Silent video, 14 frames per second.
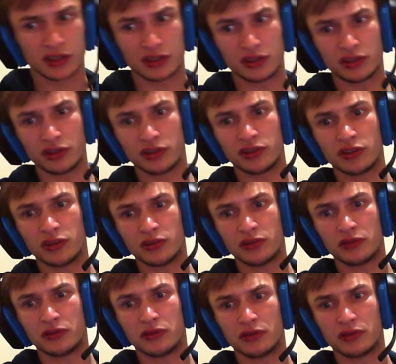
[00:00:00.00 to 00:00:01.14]
Do
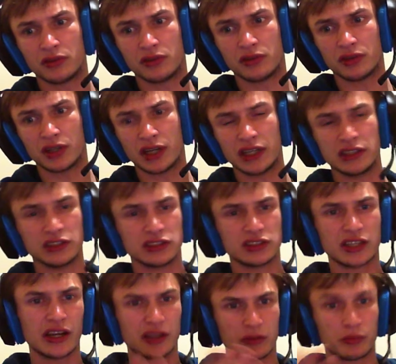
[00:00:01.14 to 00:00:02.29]
you
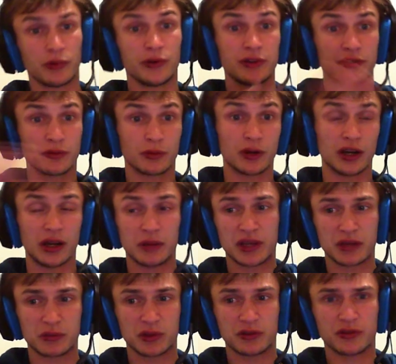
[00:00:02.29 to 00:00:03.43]
understand the points where I'm
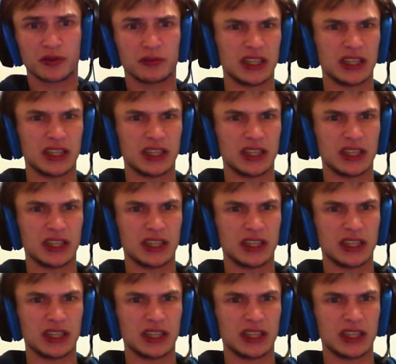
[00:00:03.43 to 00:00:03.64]
coming from?